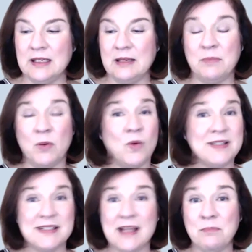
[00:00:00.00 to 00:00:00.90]
But
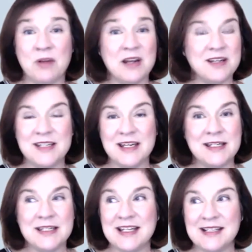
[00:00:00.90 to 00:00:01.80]
once that brand
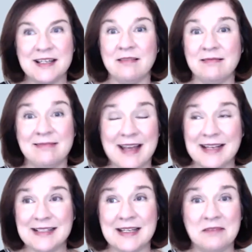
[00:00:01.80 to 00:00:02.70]
identity is done,
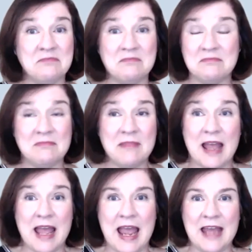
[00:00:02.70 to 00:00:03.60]
that's it.
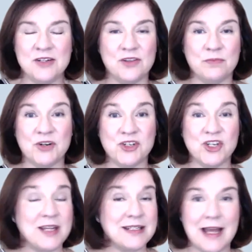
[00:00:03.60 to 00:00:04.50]
End of the
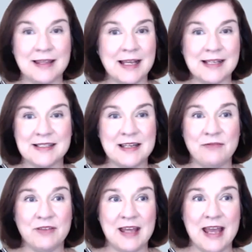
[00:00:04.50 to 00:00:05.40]
project. And that's
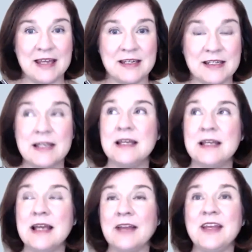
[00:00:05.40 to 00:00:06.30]
never the end.
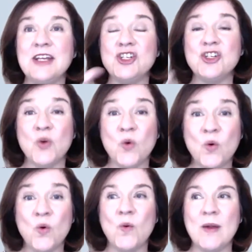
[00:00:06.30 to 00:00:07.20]
And there should
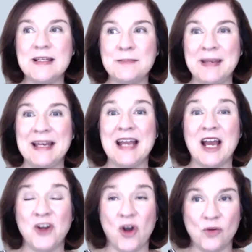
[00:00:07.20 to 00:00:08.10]
always be
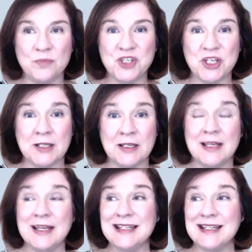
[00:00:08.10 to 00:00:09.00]
an option
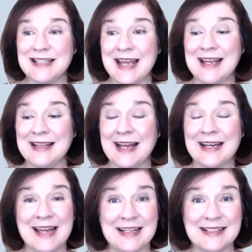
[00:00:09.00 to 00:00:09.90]
to take
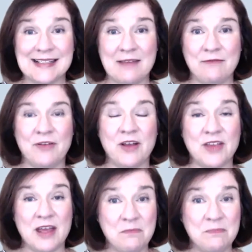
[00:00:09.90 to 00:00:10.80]
that next step
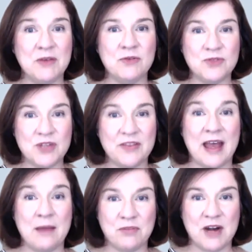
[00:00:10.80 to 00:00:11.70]
further and build
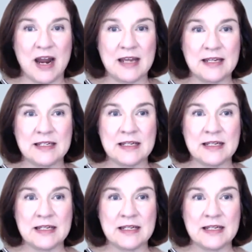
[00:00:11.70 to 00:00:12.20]
that brand.